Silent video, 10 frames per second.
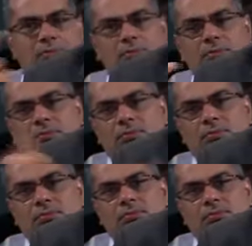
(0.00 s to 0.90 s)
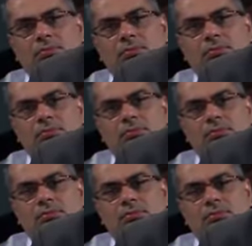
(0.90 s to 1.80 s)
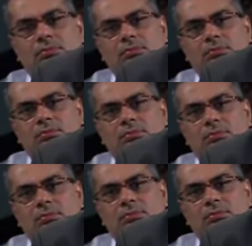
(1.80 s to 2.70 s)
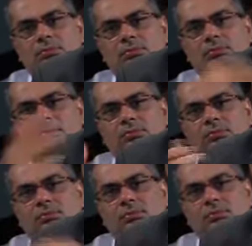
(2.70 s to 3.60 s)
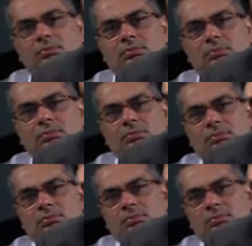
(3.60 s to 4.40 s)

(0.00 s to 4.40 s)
(silent)